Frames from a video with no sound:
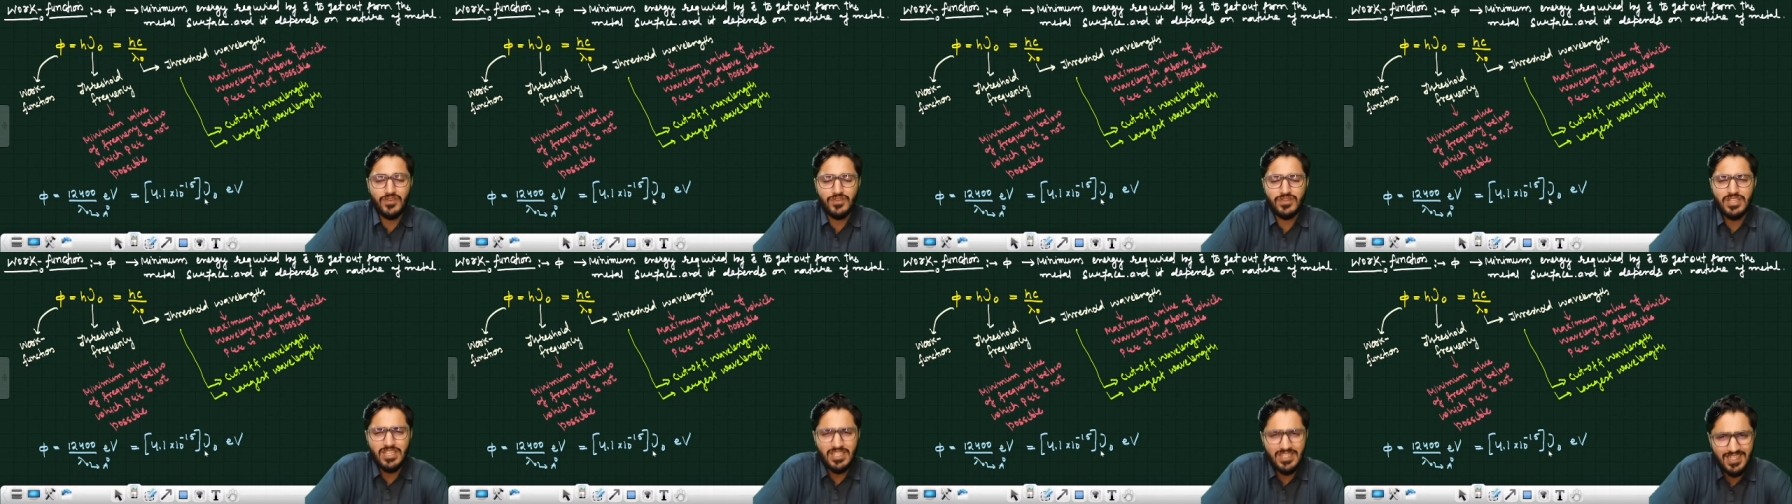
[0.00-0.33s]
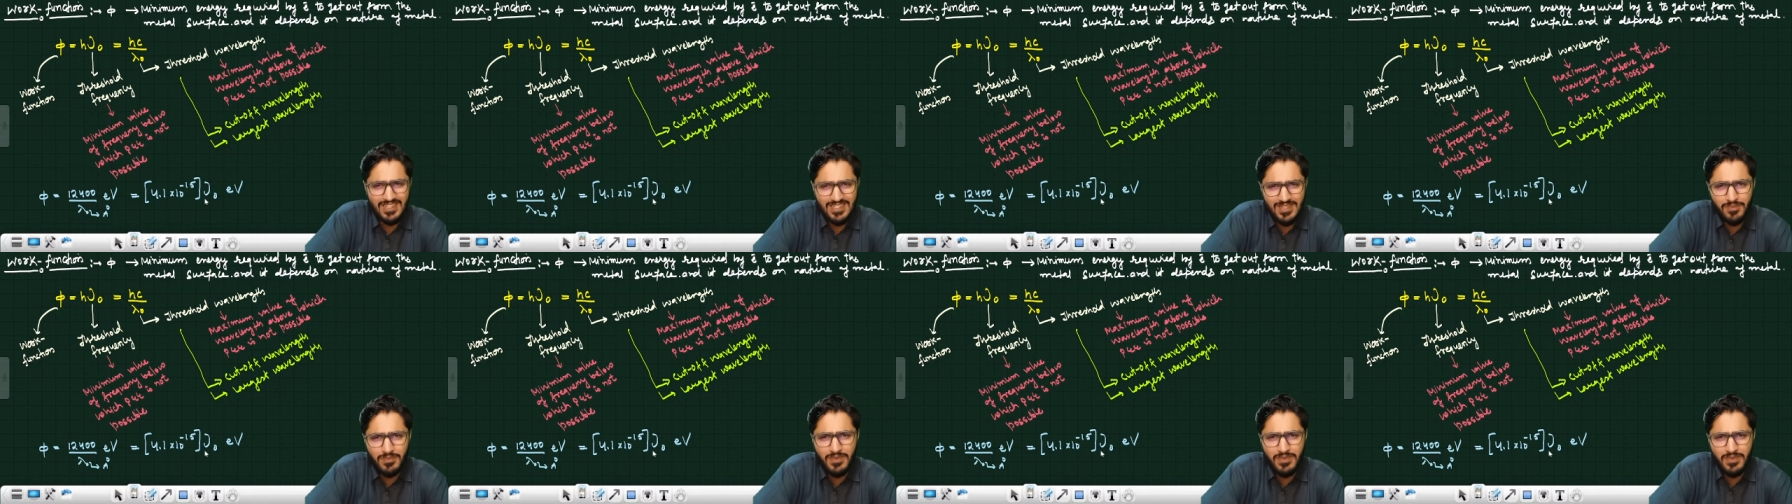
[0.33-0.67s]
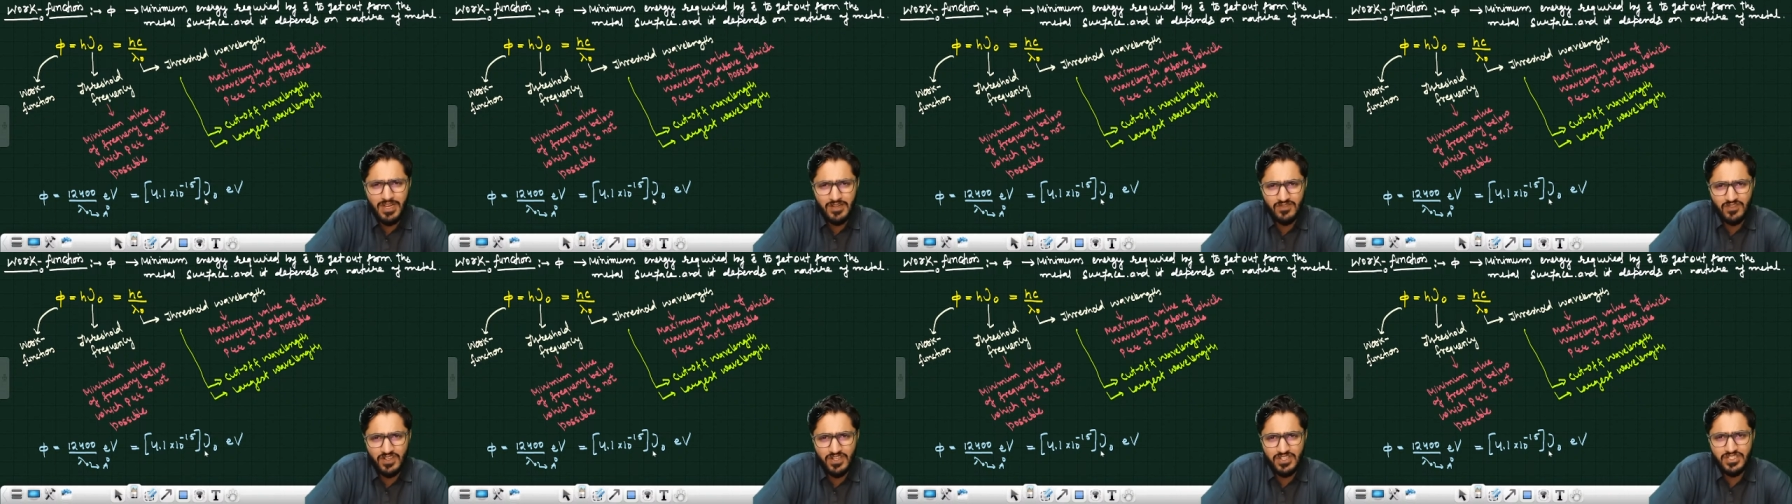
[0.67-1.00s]
These are some
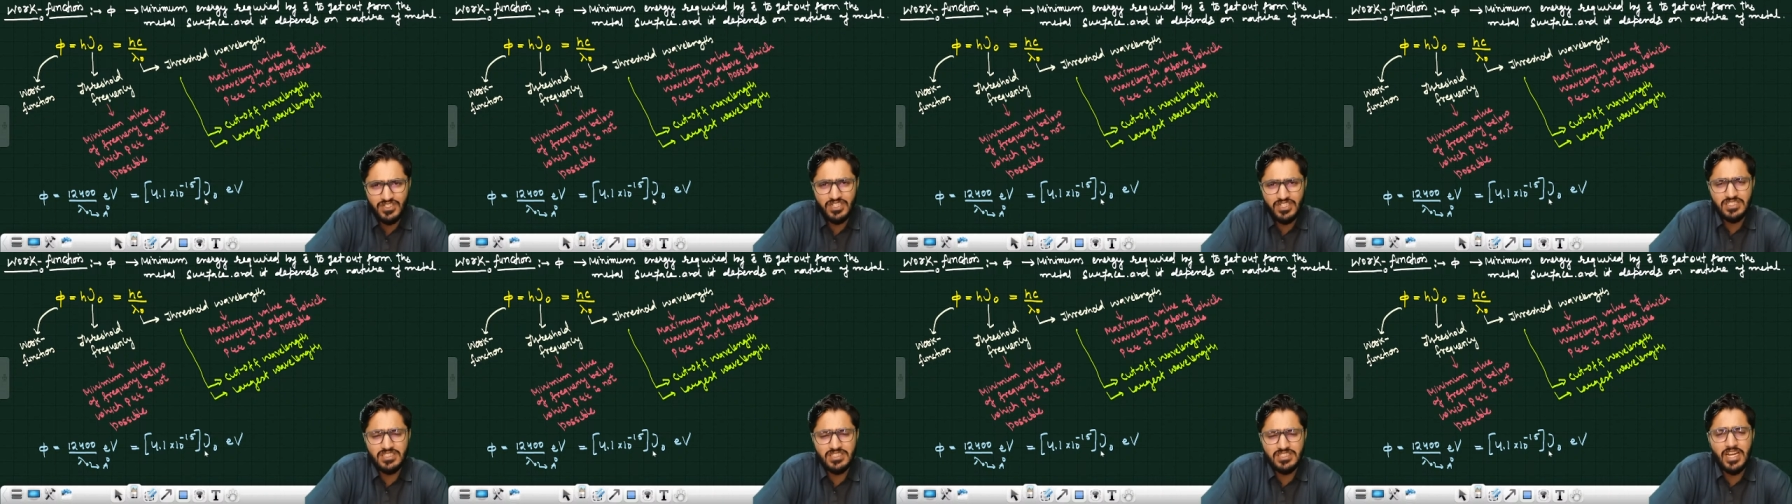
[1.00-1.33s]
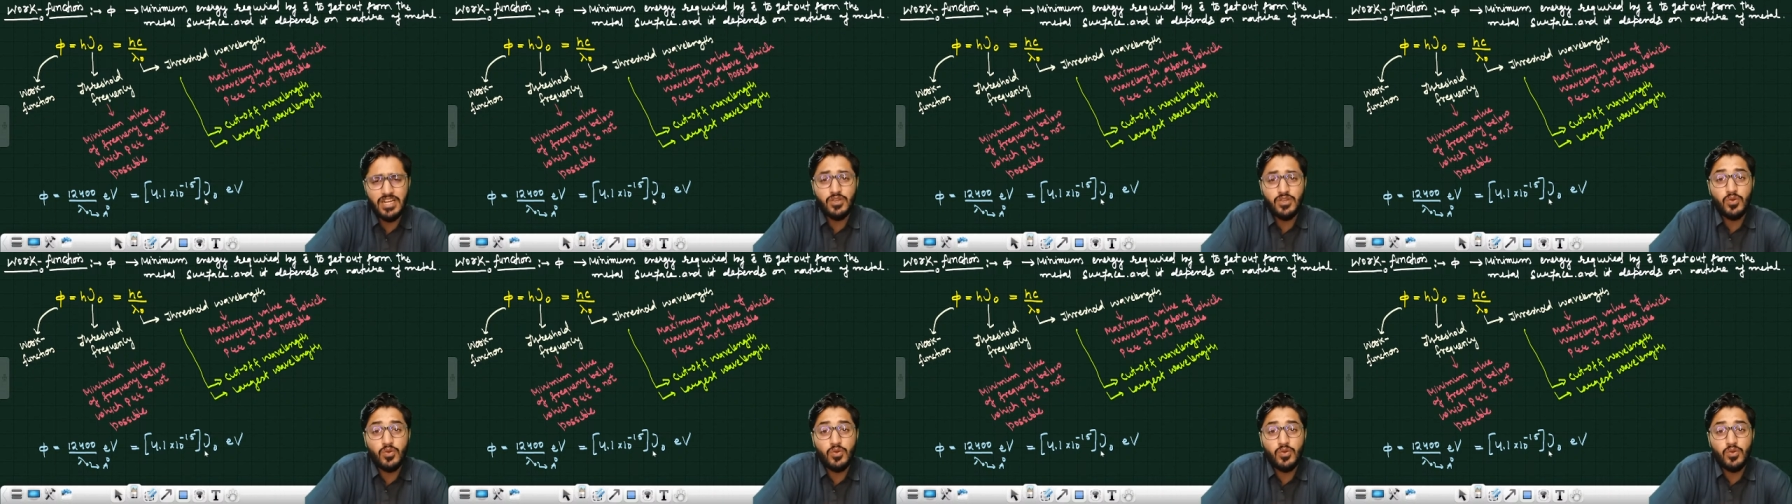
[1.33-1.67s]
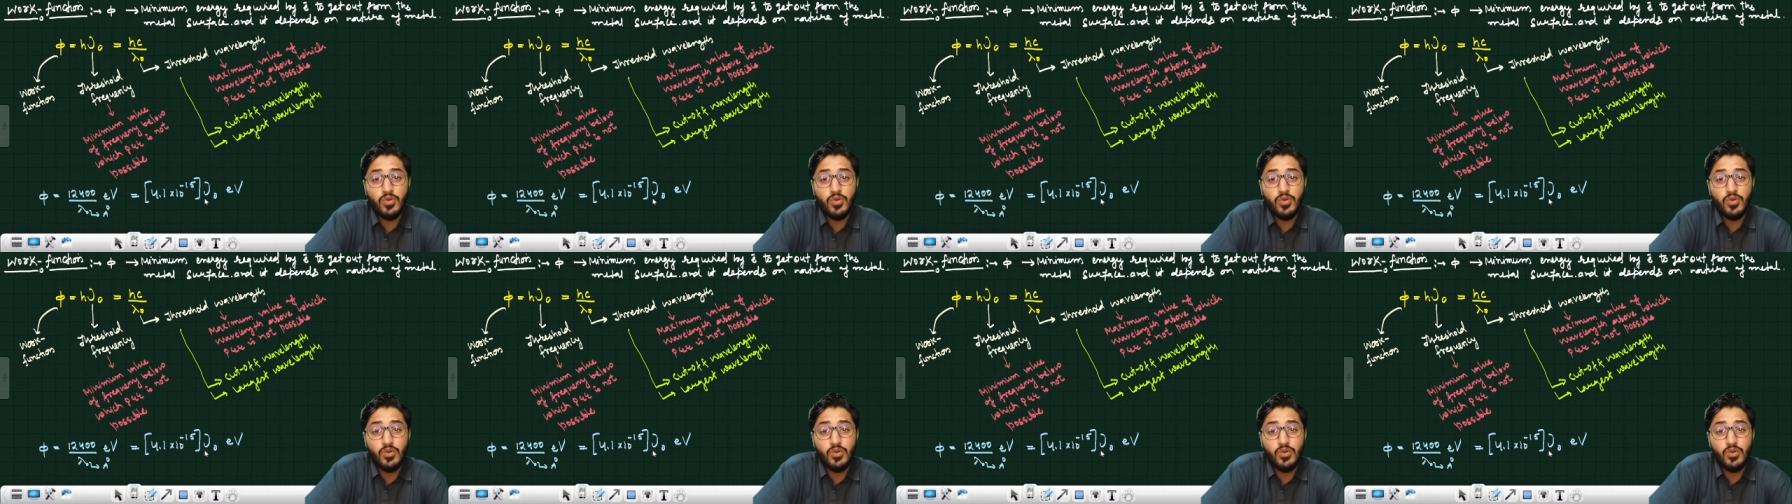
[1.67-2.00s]
conversions that you need
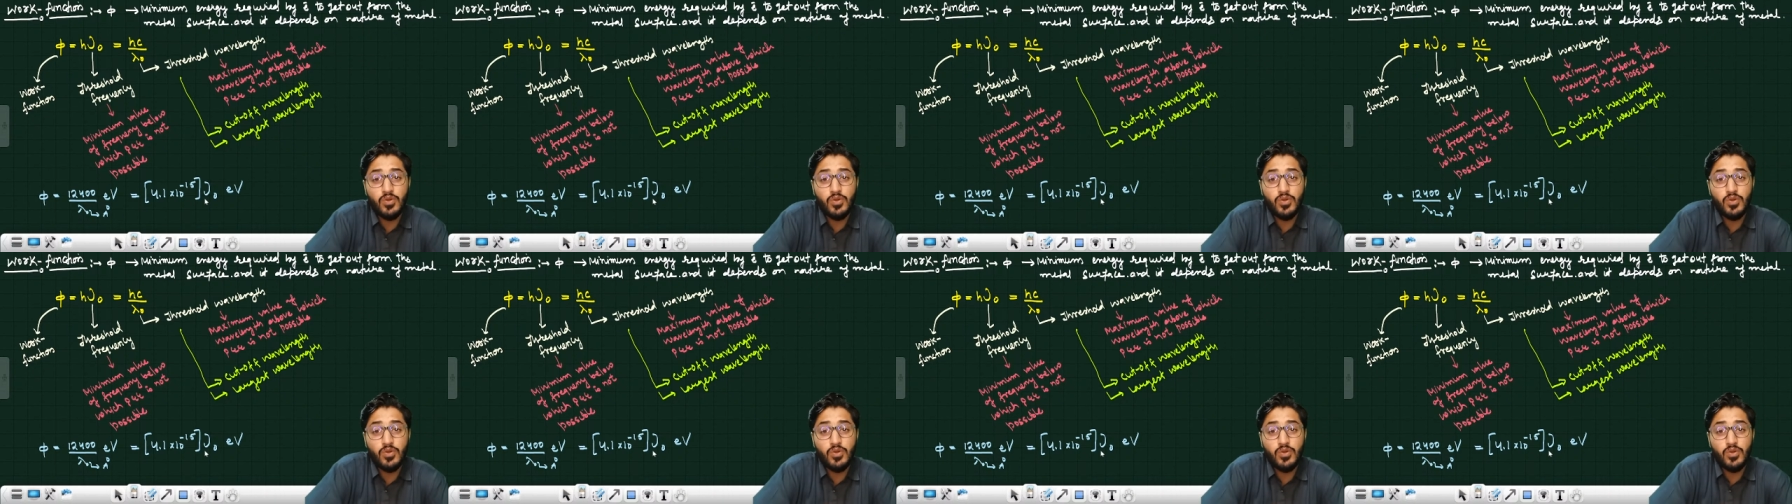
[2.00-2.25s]
to remember